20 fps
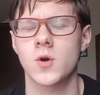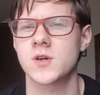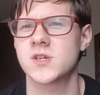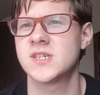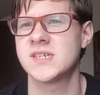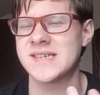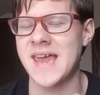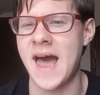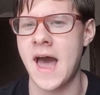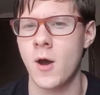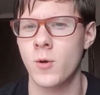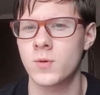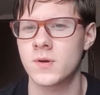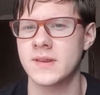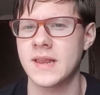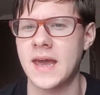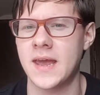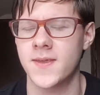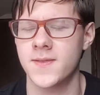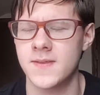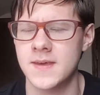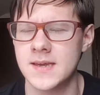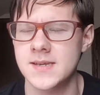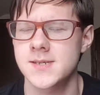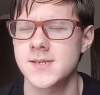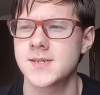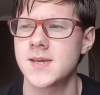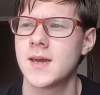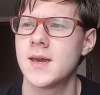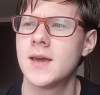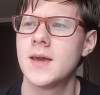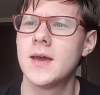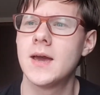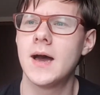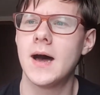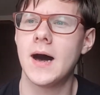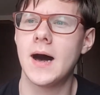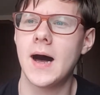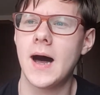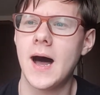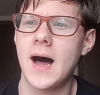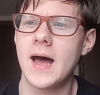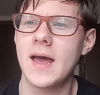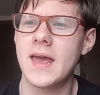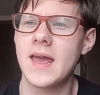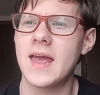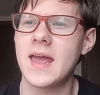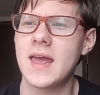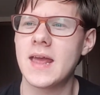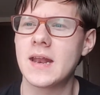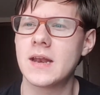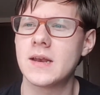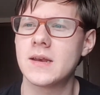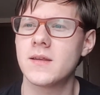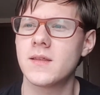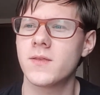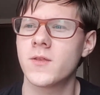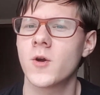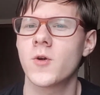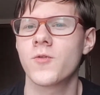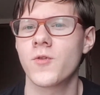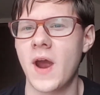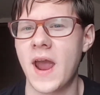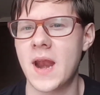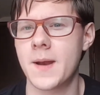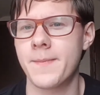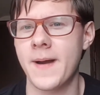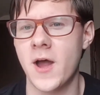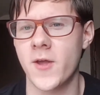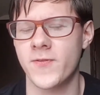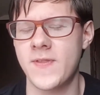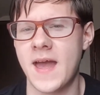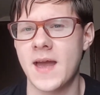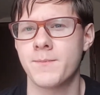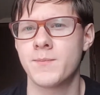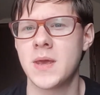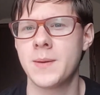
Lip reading: or sound like this. And they're right about that.